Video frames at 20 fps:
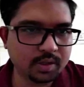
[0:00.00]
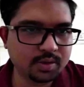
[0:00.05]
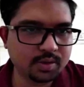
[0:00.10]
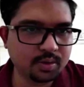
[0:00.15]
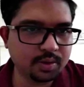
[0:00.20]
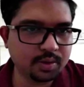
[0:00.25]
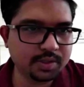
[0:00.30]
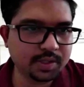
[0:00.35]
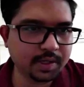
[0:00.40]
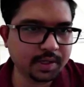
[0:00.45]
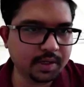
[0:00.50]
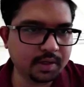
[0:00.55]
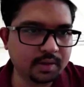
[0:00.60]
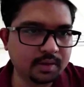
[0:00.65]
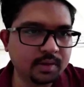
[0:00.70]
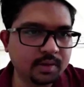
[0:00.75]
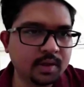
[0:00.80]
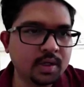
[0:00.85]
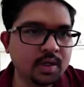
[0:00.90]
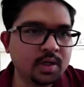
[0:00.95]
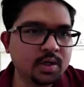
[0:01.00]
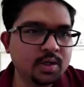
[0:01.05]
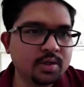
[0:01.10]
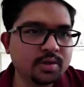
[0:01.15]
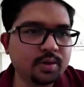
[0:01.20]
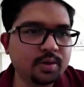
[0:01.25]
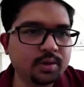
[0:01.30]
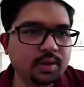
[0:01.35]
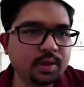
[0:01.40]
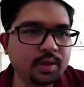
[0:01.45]
Okay, so it's here.
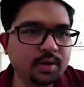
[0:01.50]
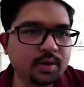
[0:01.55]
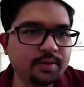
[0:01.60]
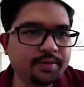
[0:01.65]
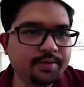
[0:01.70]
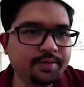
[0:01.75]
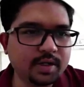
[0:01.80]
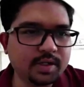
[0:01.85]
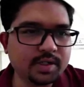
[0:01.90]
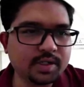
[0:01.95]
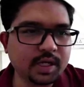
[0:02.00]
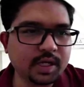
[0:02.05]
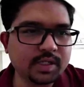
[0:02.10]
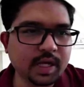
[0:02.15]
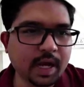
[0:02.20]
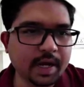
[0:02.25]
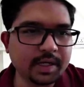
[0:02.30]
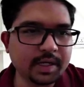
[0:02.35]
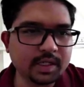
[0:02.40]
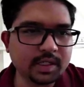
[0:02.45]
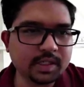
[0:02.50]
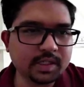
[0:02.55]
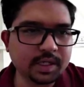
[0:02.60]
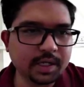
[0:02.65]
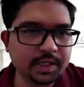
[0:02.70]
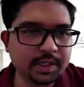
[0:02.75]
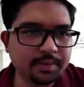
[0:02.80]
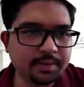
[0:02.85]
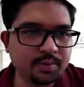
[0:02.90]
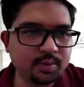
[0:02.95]
So the first
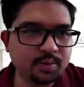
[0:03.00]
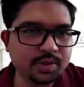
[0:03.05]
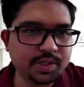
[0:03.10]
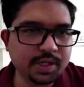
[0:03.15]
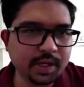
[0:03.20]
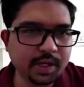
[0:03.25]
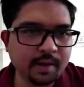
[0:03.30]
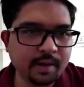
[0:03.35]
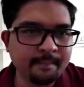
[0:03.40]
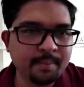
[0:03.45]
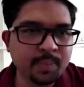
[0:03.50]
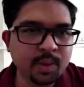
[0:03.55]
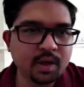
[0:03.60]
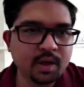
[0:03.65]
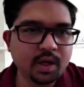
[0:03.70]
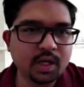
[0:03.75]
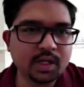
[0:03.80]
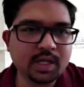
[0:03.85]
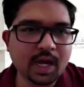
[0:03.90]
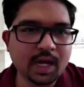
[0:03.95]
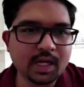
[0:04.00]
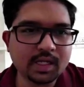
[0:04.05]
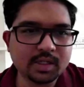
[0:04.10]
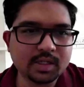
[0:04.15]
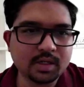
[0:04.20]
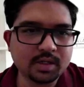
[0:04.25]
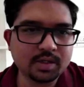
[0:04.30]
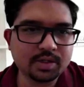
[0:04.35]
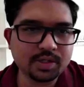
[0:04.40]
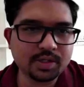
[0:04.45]
excited state, if you see,
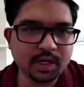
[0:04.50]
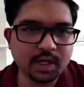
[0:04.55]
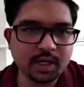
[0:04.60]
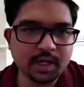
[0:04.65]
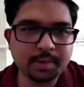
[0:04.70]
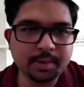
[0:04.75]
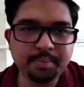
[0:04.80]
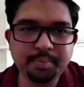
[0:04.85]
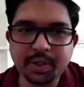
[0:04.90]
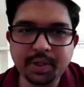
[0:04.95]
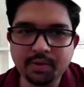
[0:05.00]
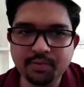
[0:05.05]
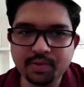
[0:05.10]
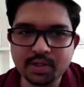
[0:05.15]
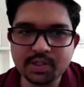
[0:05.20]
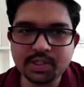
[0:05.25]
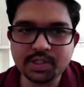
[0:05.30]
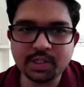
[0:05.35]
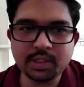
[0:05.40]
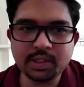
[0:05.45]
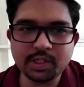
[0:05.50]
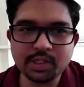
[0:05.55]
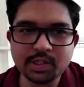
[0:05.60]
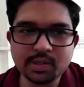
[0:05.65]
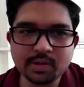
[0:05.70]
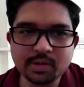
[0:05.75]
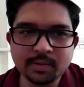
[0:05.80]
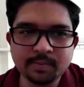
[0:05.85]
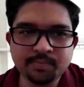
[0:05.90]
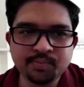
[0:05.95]
it has a singlet
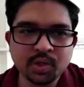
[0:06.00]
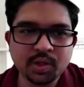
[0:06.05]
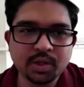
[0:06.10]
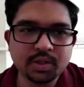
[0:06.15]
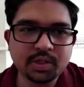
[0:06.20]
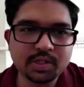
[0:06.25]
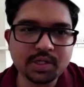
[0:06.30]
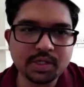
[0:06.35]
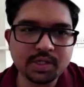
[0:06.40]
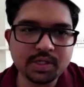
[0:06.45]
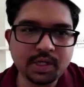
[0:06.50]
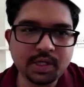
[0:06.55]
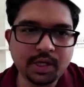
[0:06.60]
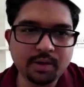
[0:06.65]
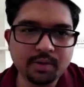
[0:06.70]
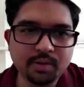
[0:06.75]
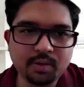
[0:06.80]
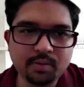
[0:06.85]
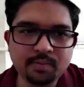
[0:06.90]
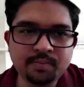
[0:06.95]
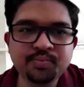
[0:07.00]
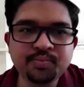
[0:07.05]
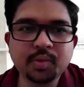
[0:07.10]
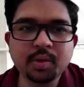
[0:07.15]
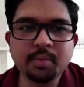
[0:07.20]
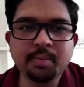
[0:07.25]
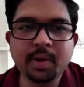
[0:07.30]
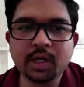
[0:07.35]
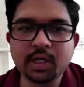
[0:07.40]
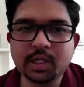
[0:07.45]
B1G. This is the, you
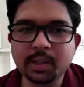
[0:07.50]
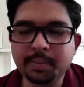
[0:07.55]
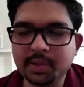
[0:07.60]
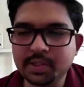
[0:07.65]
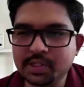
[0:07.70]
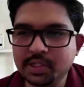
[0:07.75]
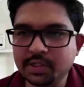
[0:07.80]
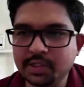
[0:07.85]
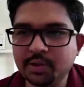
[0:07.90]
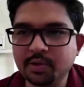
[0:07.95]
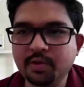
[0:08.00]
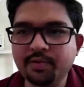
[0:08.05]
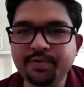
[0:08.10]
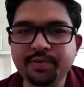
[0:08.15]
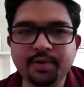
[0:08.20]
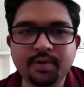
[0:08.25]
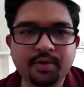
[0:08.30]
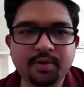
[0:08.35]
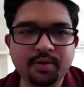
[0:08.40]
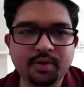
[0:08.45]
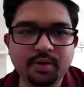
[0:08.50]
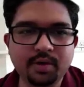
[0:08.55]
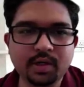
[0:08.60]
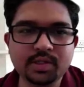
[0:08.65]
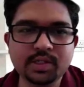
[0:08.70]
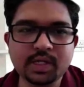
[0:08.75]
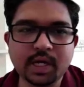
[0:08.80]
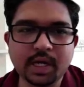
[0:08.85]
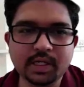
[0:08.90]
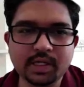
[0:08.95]
know, multiplicity of
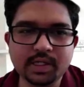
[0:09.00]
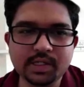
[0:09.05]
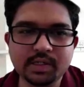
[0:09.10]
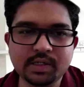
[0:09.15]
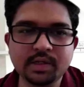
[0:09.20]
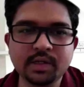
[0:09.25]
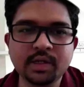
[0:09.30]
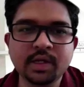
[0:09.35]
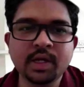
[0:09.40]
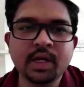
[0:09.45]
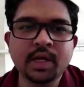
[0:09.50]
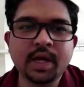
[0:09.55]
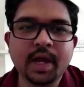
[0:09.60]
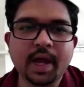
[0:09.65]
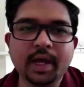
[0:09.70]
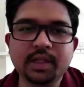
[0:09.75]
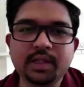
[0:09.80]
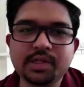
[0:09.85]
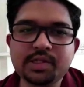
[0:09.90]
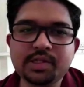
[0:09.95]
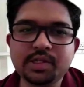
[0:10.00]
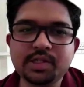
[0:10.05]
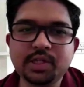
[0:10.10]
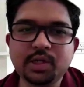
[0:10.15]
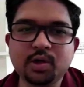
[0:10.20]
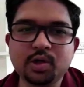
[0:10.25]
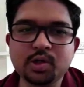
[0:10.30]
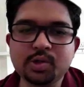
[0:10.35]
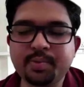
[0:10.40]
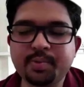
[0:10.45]
your excitation, and
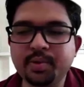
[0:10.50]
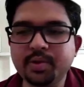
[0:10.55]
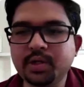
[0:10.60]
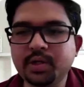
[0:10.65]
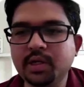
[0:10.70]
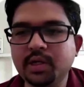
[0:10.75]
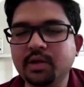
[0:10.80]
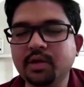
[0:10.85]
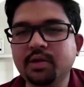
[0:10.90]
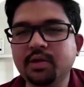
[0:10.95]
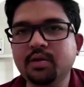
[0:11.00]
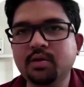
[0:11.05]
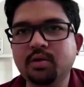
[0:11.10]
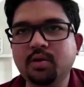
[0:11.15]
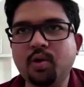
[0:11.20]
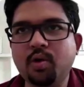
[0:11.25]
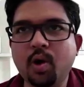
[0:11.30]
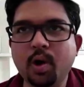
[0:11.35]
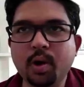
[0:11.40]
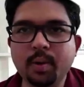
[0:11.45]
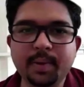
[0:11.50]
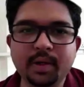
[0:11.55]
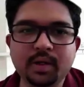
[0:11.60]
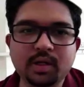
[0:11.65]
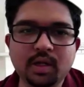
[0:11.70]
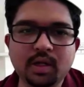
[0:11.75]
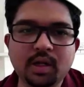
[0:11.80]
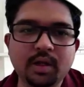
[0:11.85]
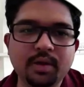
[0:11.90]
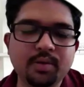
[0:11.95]
this is the corresponding
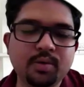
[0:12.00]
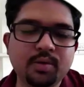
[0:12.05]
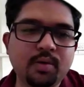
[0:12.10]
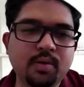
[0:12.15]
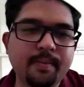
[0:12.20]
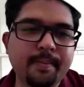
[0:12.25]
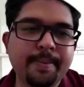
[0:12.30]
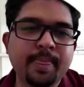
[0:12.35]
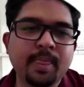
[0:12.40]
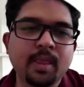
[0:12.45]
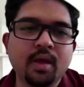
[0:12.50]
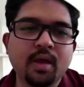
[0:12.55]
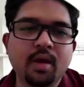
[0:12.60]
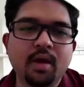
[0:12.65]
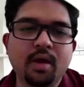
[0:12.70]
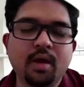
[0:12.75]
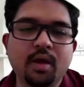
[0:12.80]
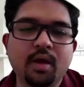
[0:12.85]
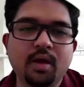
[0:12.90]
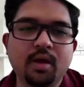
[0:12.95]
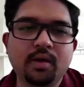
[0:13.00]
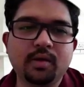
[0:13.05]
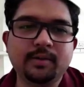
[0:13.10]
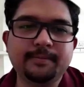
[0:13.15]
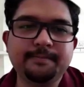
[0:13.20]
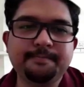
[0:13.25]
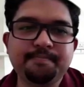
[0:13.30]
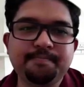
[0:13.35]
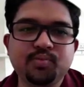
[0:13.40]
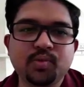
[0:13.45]
orbital, you know,
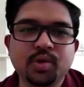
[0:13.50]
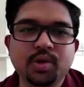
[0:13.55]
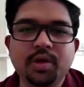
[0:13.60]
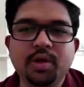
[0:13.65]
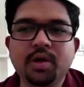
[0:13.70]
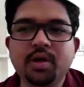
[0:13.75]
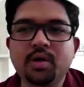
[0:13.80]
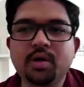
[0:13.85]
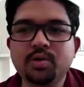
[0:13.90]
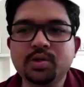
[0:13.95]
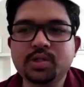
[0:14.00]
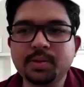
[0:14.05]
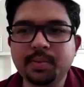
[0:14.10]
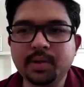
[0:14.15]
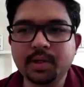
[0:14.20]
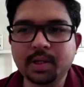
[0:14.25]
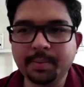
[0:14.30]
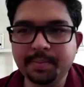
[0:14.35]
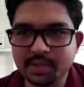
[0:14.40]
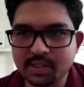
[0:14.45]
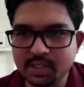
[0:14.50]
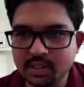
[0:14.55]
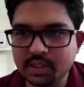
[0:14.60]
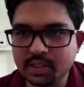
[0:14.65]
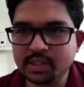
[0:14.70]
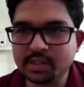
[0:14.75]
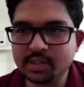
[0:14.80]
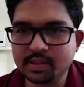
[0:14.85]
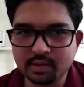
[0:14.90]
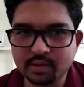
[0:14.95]
irreducible
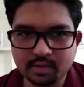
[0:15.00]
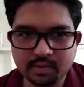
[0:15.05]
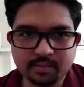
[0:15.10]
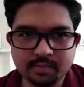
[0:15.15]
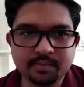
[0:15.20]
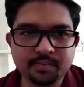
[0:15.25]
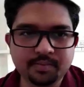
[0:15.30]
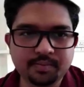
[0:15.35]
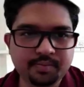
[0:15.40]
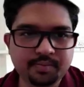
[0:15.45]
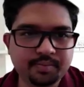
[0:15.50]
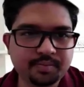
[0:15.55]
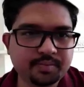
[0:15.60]
representation